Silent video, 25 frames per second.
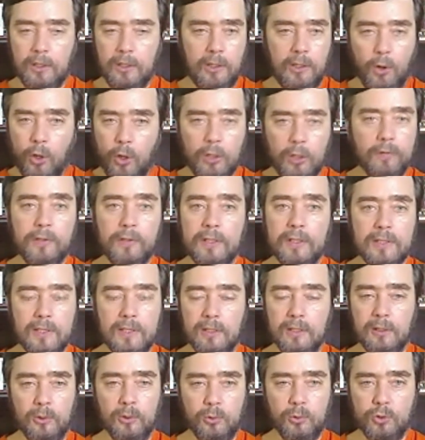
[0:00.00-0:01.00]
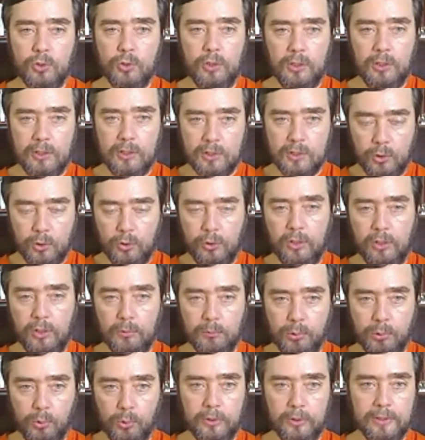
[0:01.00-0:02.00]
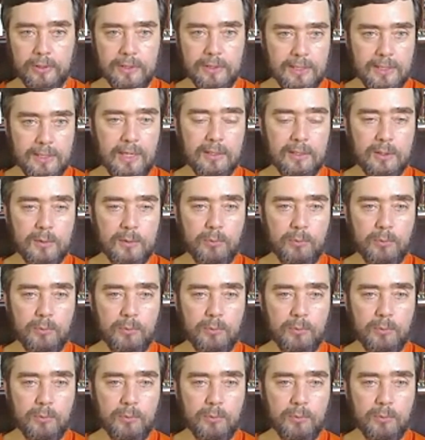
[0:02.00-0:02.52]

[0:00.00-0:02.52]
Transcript: all of it is an illusion in a certain important sense,